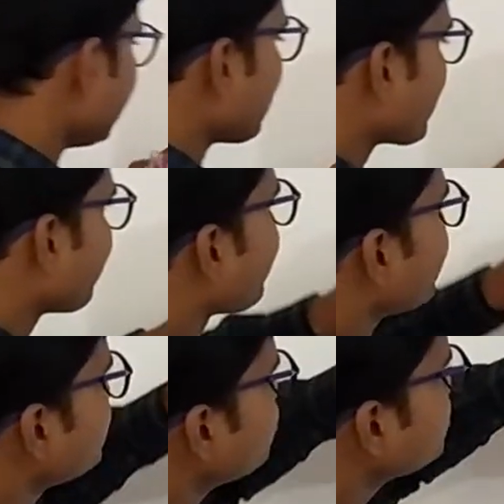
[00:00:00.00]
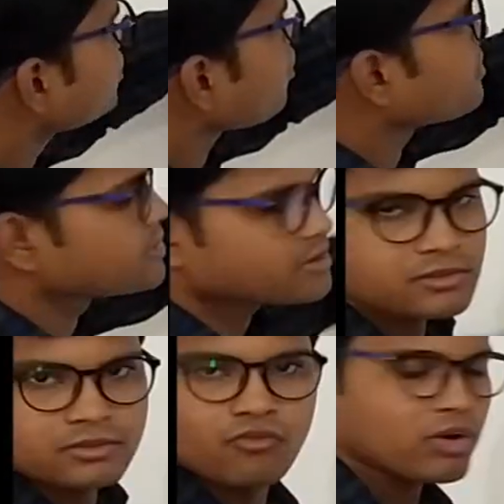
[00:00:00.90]
okay fine, do this operation.
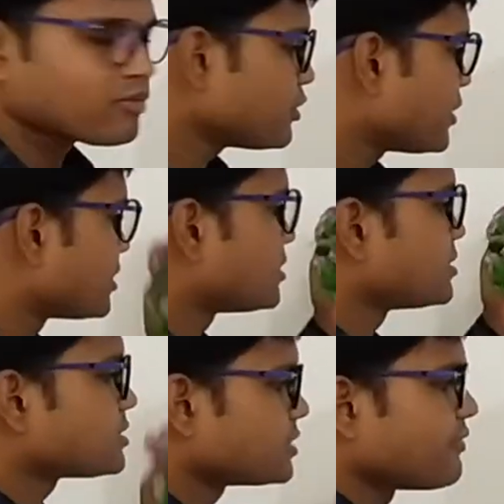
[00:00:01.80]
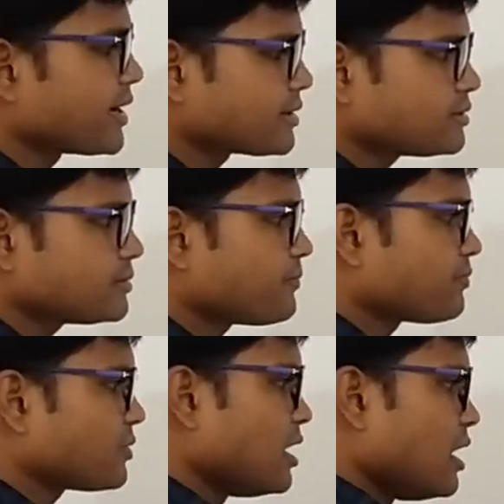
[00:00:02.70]
What will you get? This C vector.
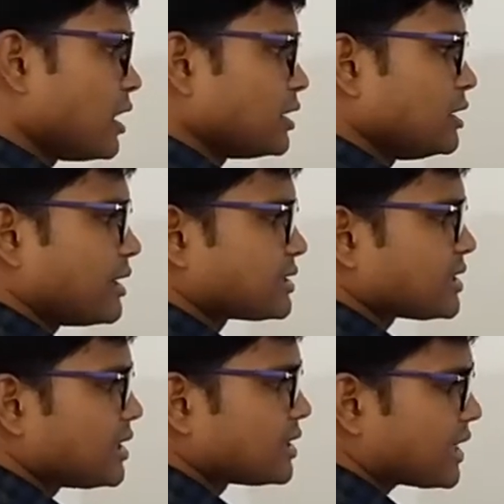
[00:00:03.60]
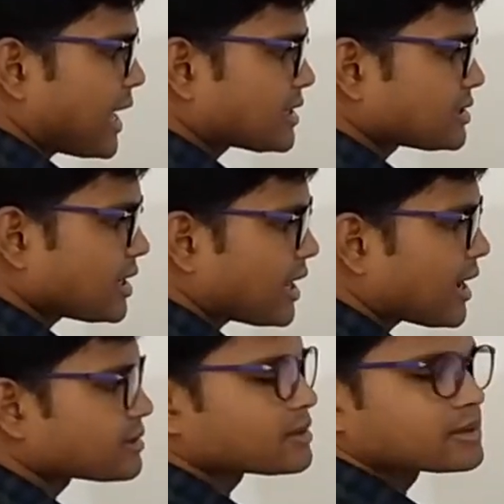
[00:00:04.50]
Now you can say that's x
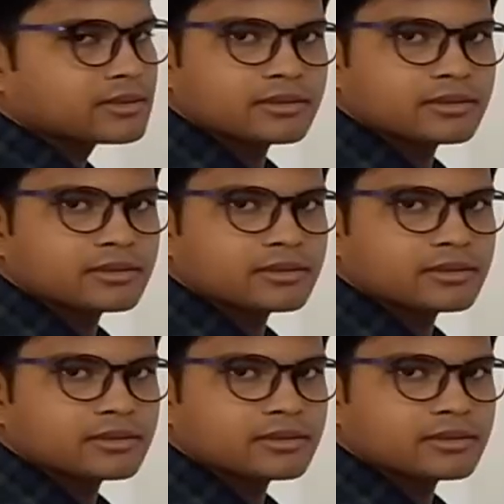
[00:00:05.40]
hat.